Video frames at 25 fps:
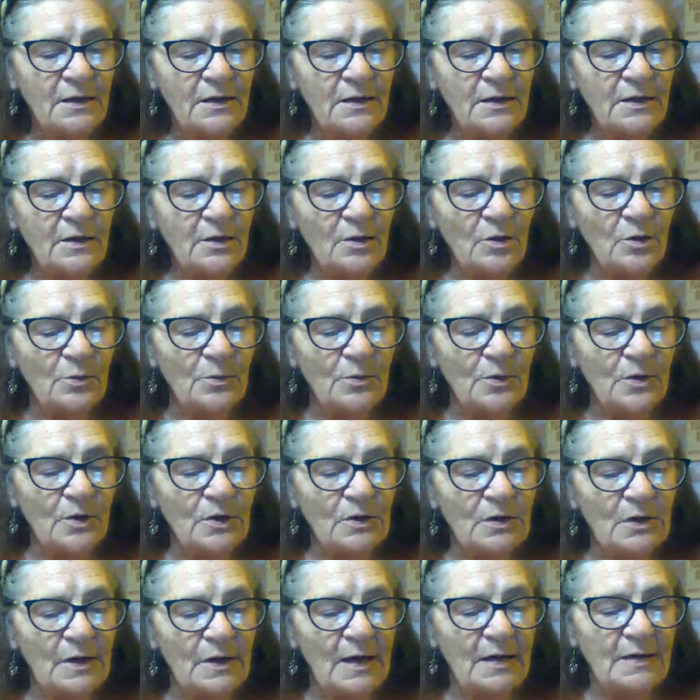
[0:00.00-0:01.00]
Gilbert,
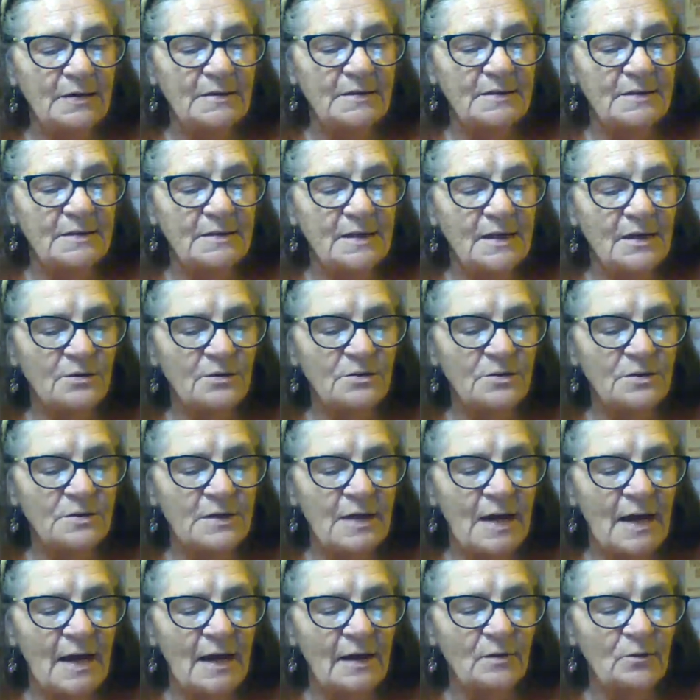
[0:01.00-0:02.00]
glancing at her
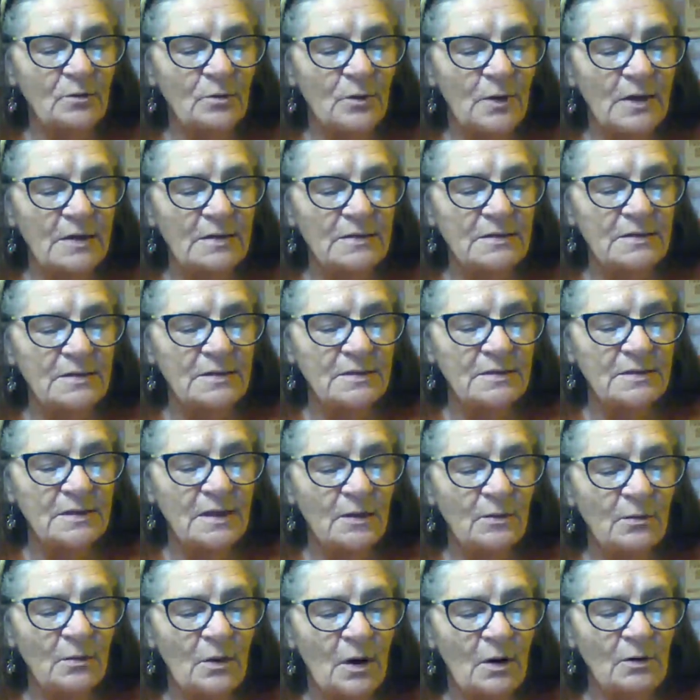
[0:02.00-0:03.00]
sideways as
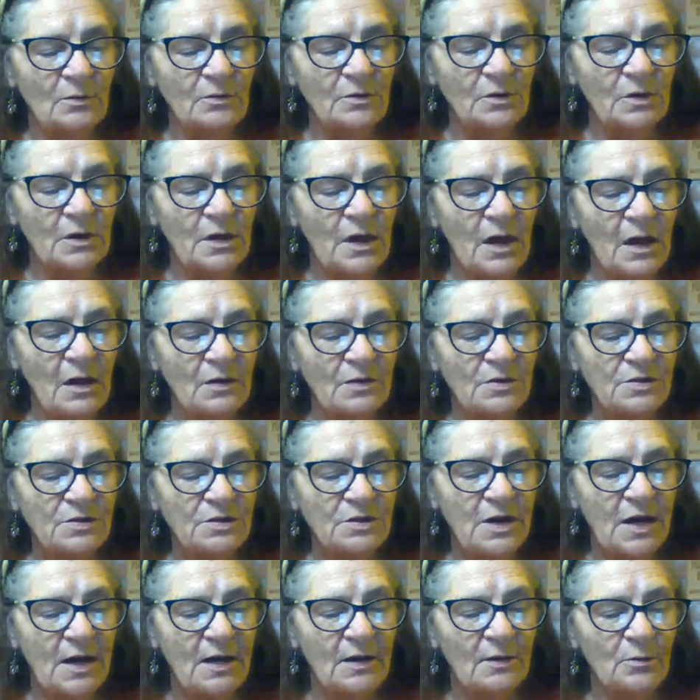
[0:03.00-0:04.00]
they walked along a
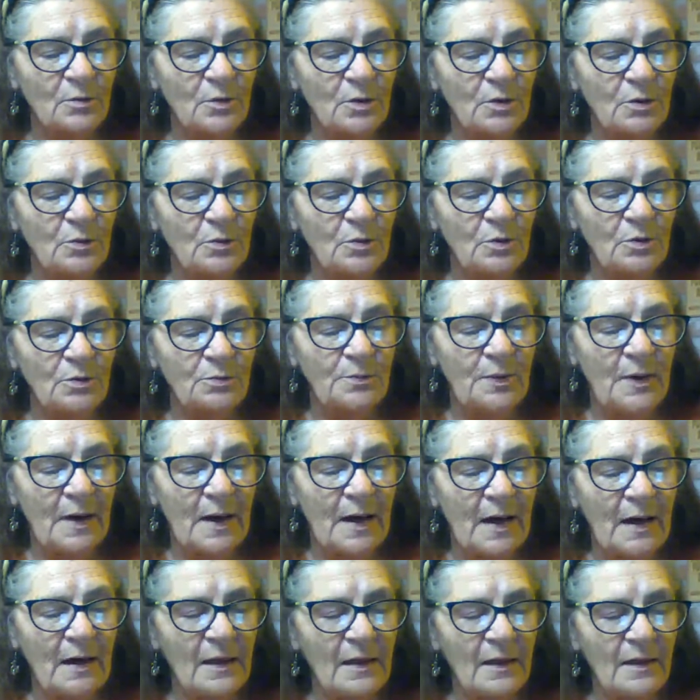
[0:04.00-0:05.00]
shadowy wood
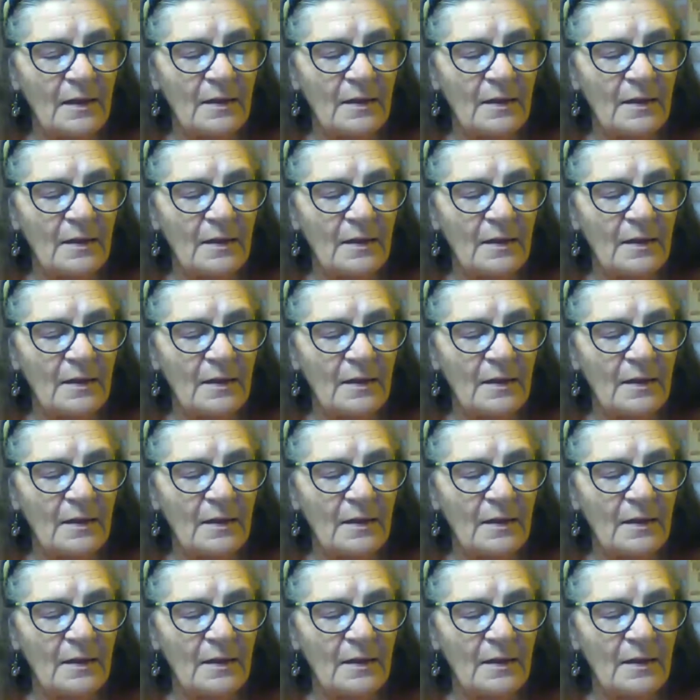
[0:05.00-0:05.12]
path,